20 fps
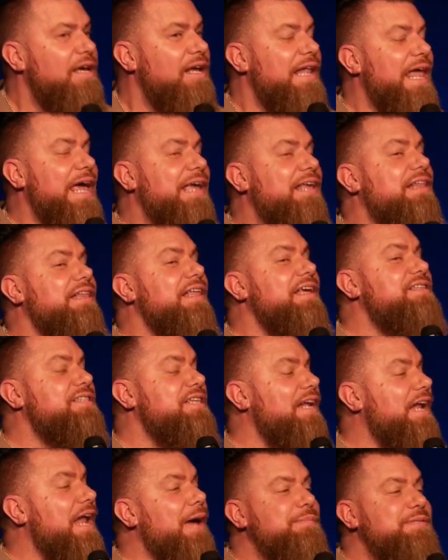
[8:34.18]
Like,
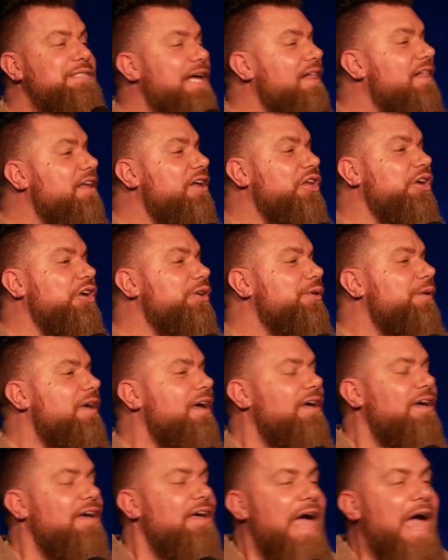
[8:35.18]
listen, I'm telling you,
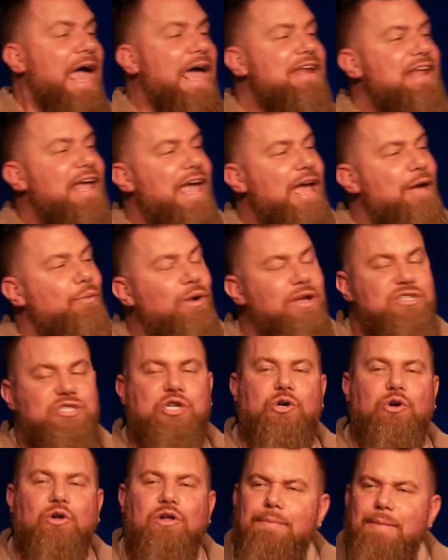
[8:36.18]
and, and what's
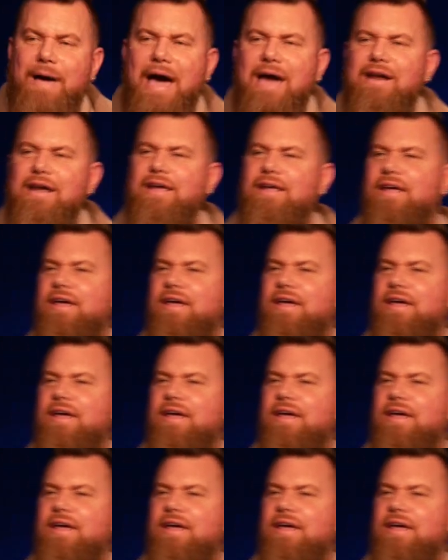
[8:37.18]
cool about it